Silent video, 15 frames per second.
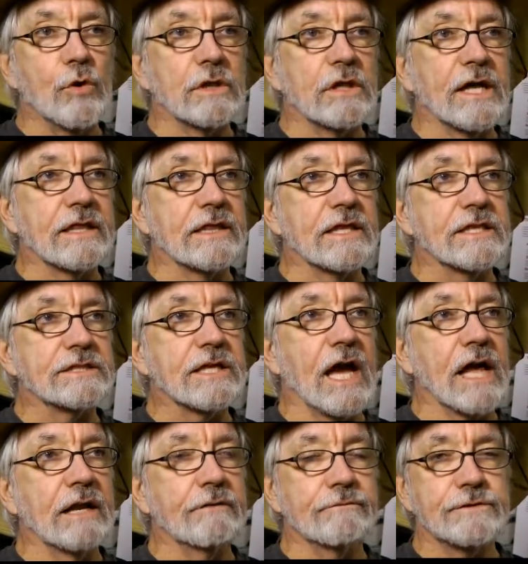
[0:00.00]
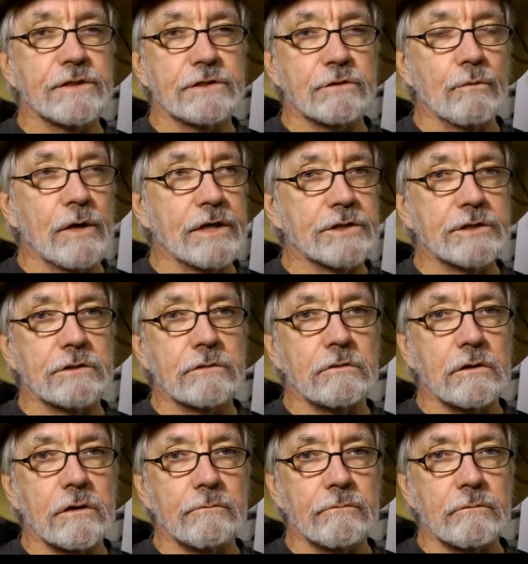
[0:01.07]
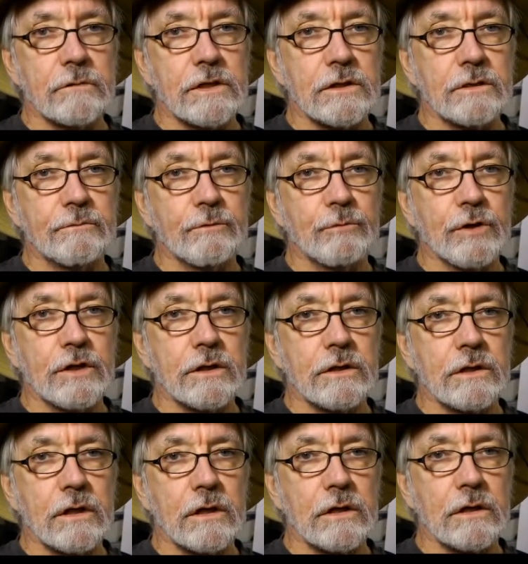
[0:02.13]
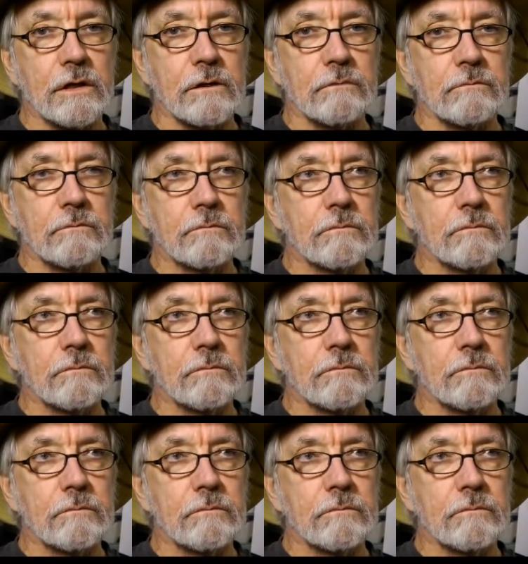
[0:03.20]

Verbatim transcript: more like this kind of situation, or well, let me put it uh,